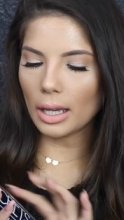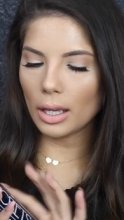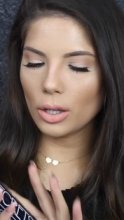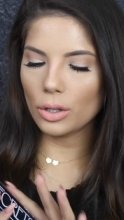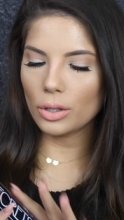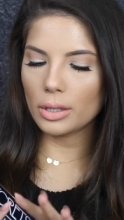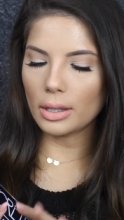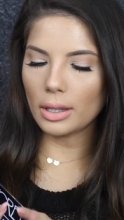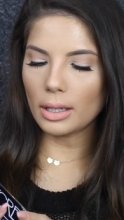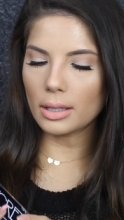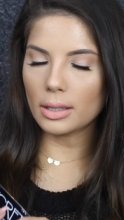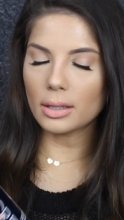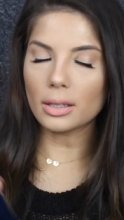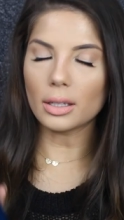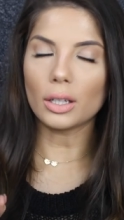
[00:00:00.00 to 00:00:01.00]
I use
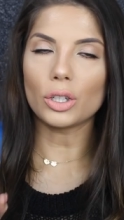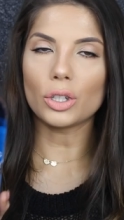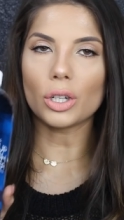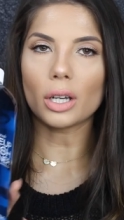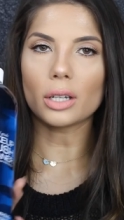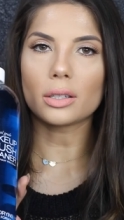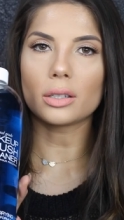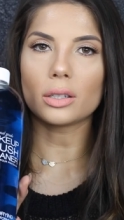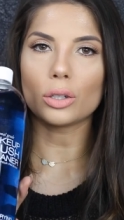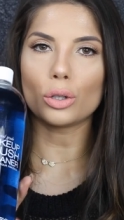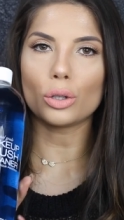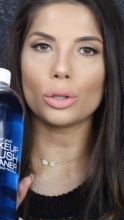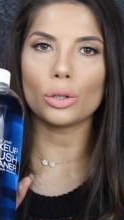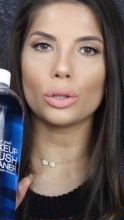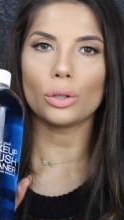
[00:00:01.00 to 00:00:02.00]
this just
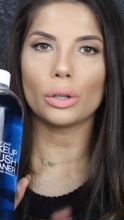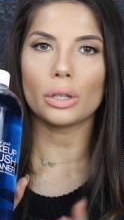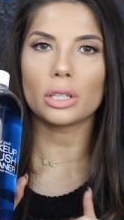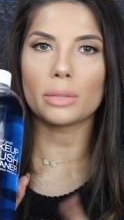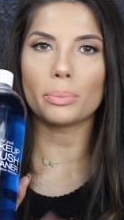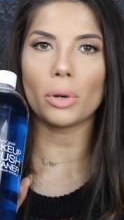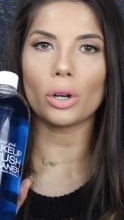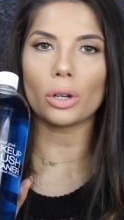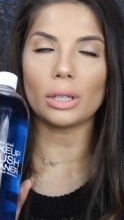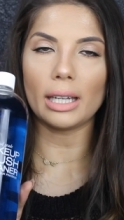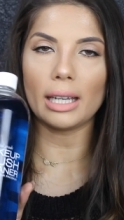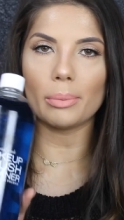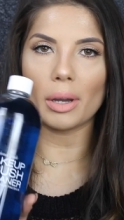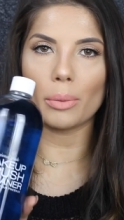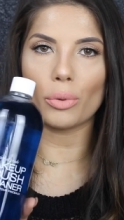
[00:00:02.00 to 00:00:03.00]
to spot
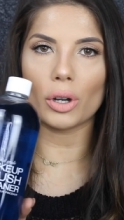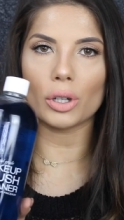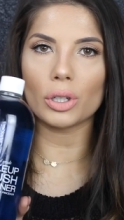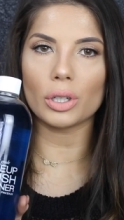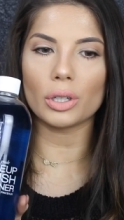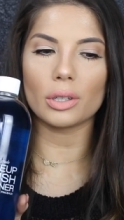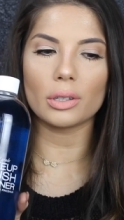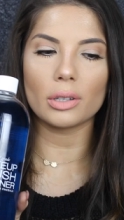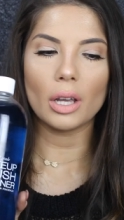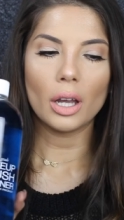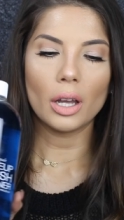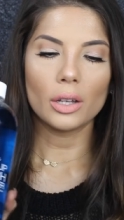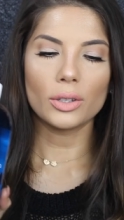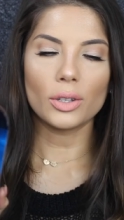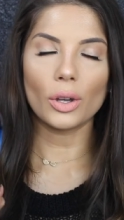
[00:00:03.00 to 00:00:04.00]
clean my brushes.
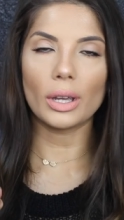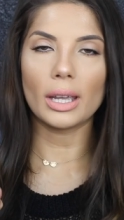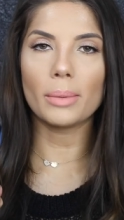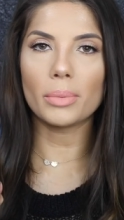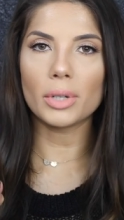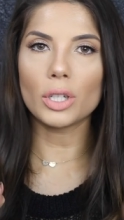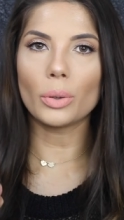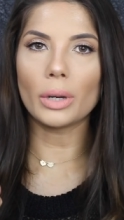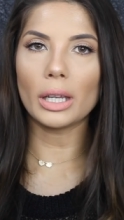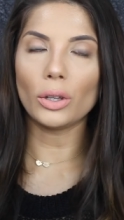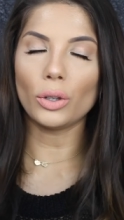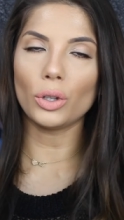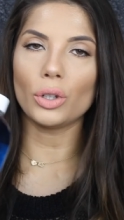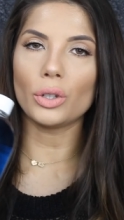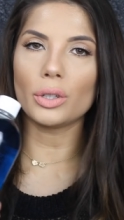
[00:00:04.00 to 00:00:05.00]
So in
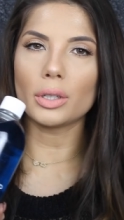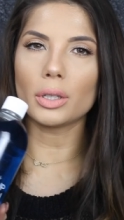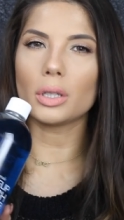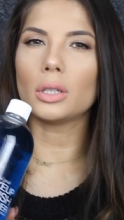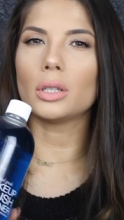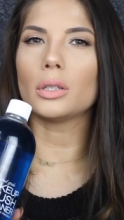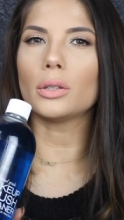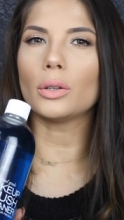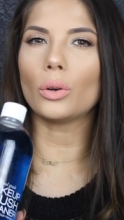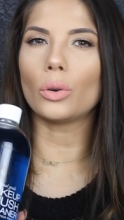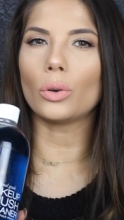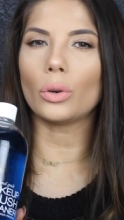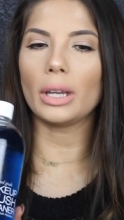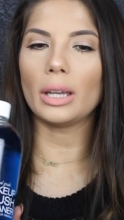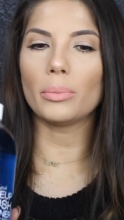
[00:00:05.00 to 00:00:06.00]
between uses
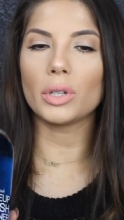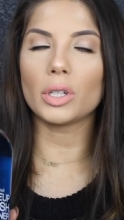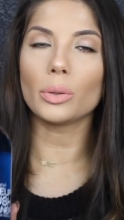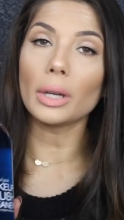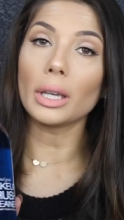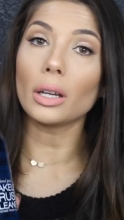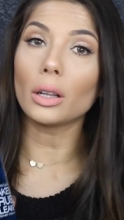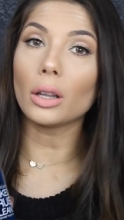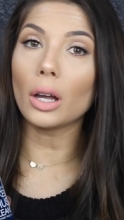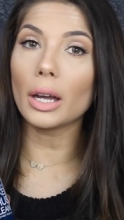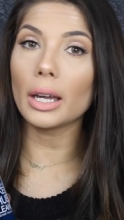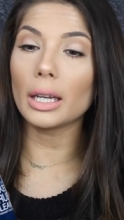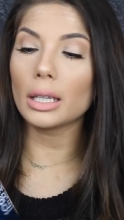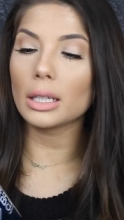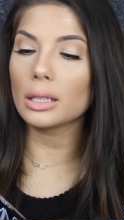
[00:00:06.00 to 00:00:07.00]
or in between
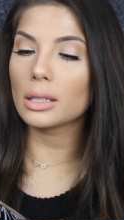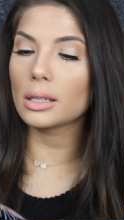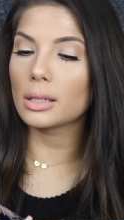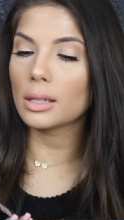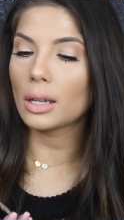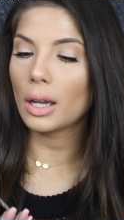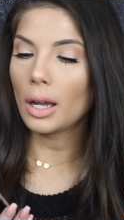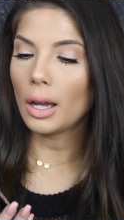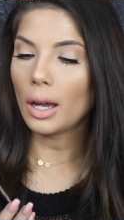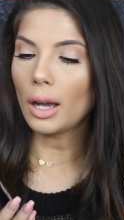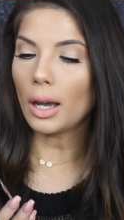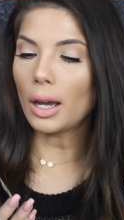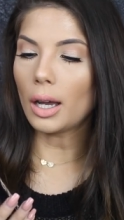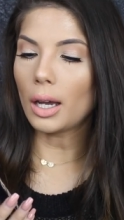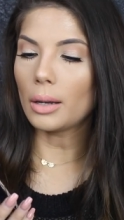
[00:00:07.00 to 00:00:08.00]
clients,
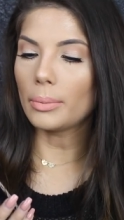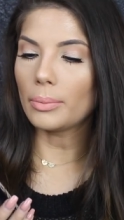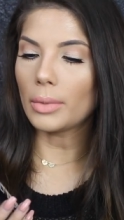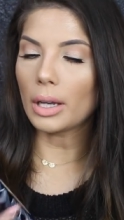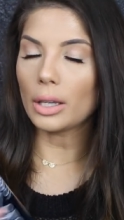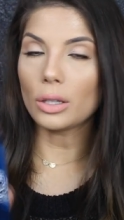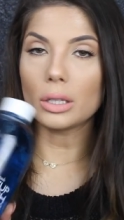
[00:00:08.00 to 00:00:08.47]
I